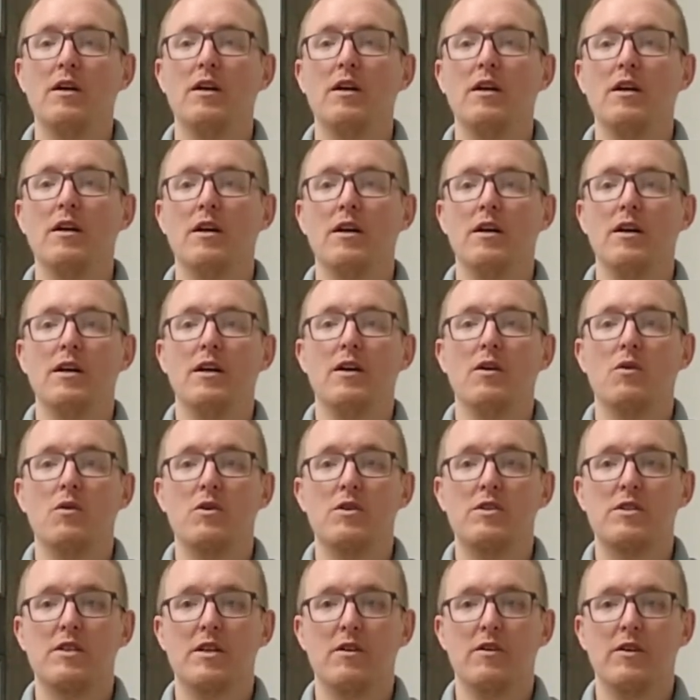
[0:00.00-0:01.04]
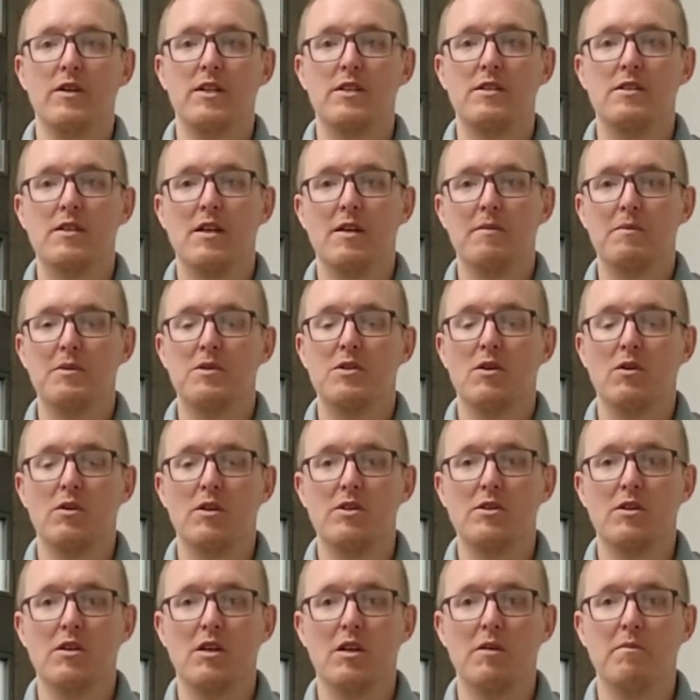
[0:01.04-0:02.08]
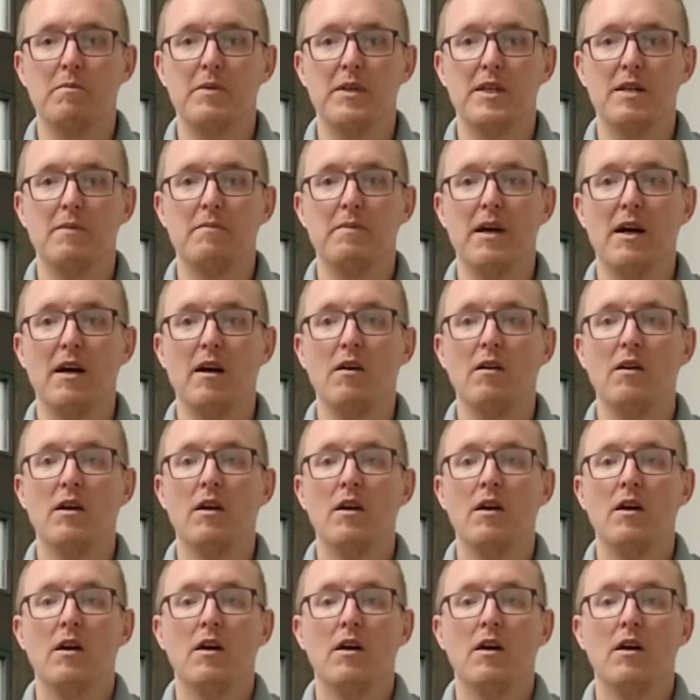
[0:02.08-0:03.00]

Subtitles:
or series episode is going to be about